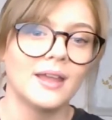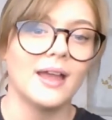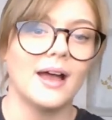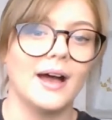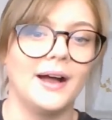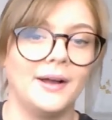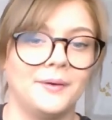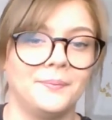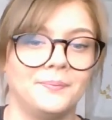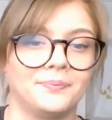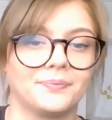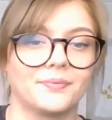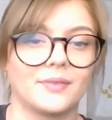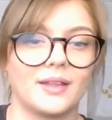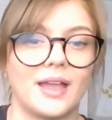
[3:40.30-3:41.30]
And
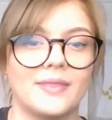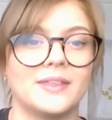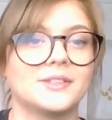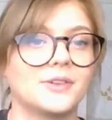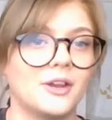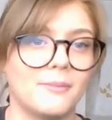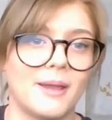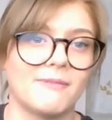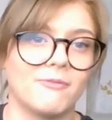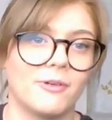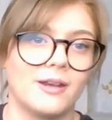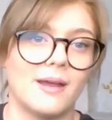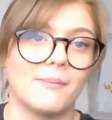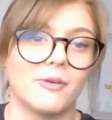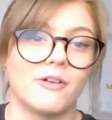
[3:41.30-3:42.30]
this could have been for
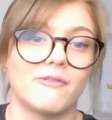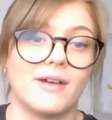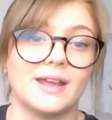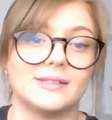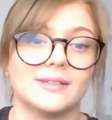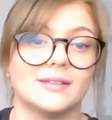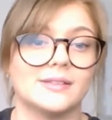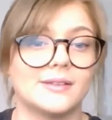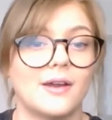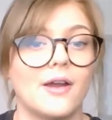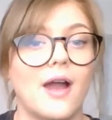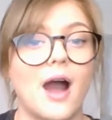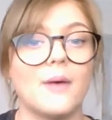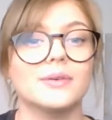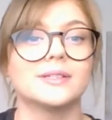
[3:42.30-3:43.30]
a number of reasons. So
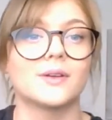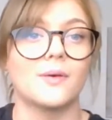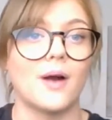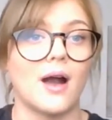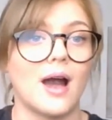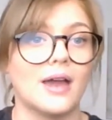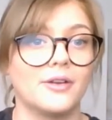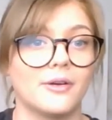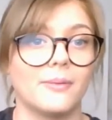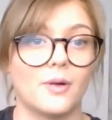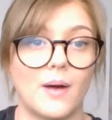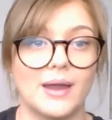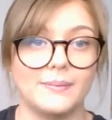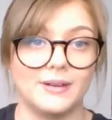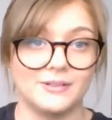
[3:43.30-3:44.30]
I was under
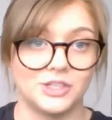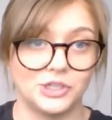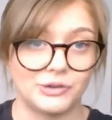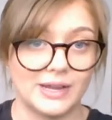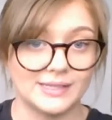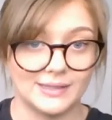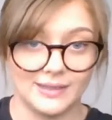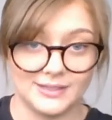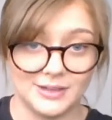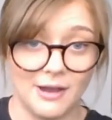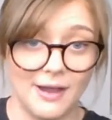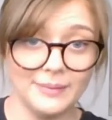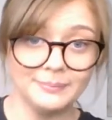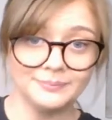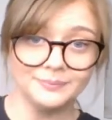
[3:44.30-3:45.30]
quite a bit of stress at the
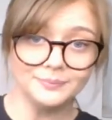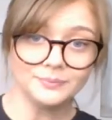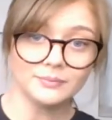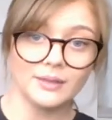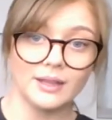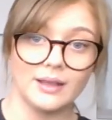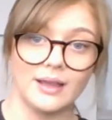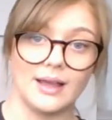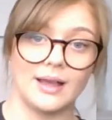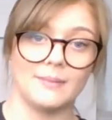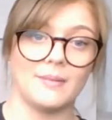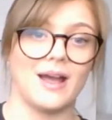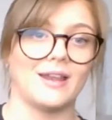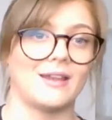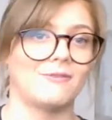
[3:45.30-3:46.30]
time.
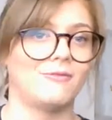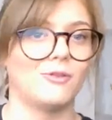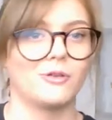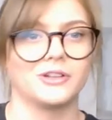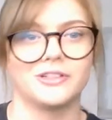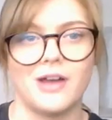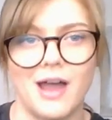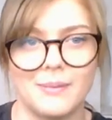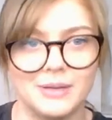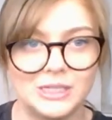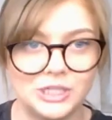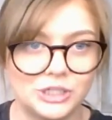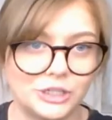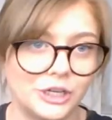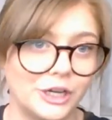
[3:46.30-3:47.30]
I had 4
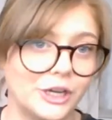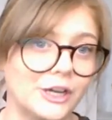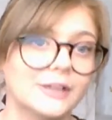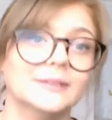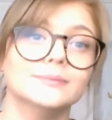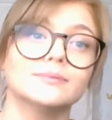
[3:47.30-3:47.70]
assignments due.